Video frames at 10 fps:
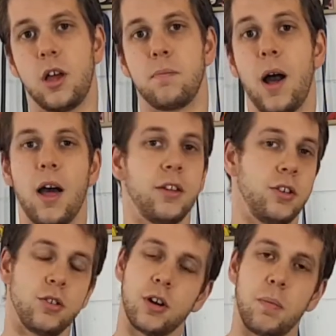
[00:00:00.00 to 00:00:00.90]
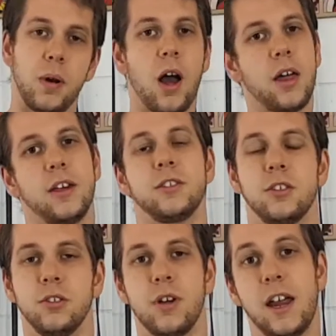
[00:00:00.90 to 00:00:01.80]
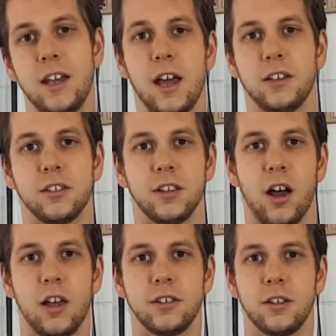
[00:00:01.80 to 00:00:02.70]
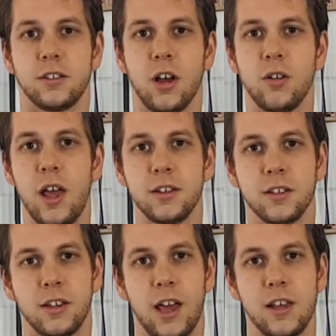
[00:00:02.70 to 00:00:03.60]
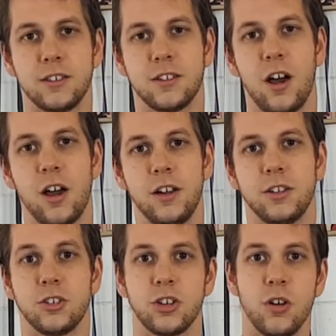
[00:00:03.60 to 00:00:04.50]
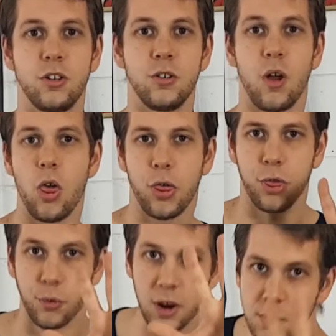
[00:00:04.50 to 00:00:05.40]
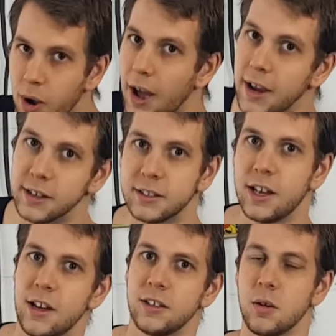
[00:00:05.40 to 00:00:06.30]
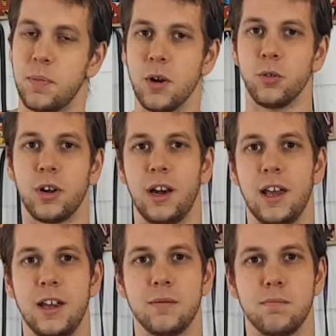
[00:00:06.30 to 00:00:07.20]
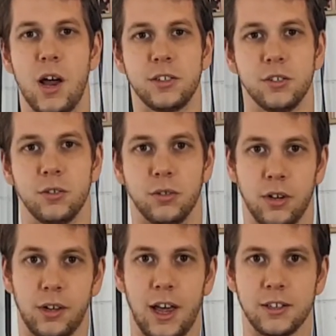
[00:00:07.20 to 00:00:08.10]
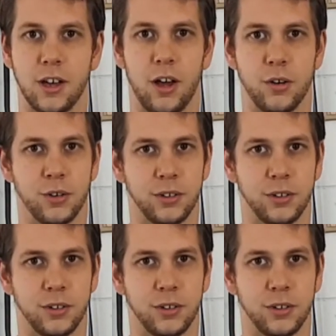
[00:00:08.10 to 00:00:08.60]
but you can apply this to any exercise. So let's get started to show you 3 ways to build lean muscle. Let's go.